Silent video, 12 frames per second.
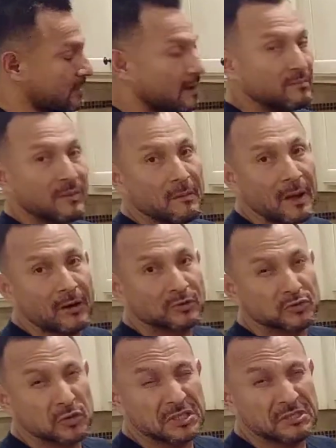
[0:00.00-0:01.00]
I'm
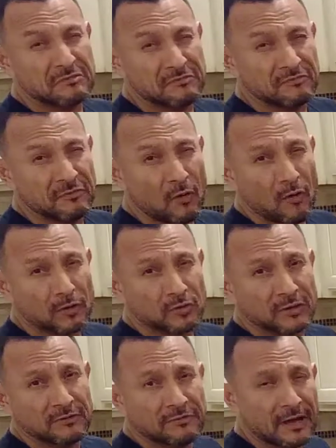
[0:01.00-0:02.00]
about
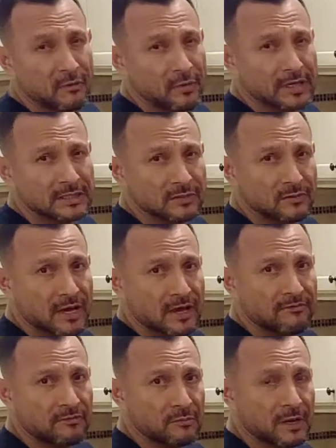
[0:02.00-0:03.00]
25 weeks
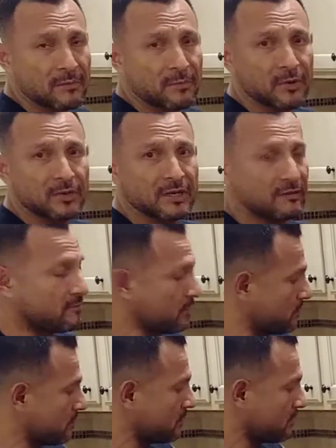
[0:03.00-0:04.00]
away from my pro
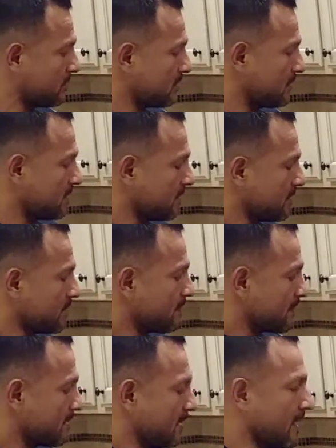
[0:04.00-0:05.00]
debut,
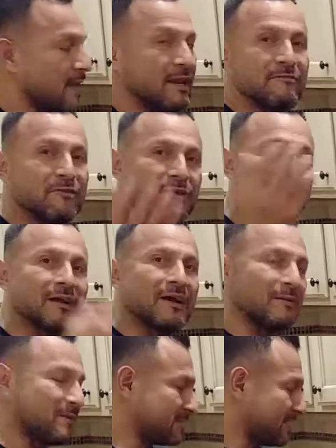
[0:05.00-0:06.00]
and if you can
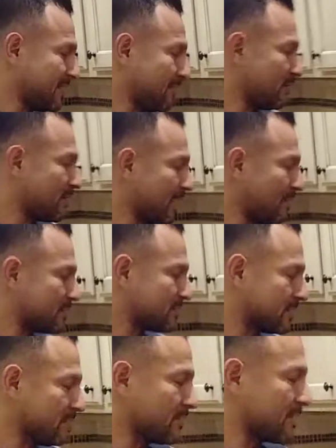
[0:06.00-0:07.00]
come and see, look how
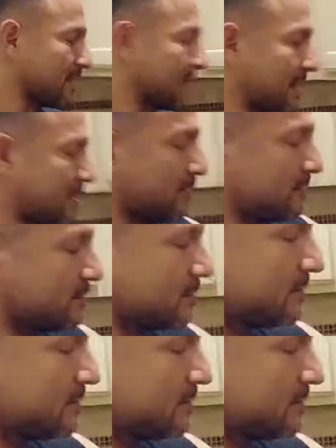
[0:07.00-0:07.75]
it's looking now.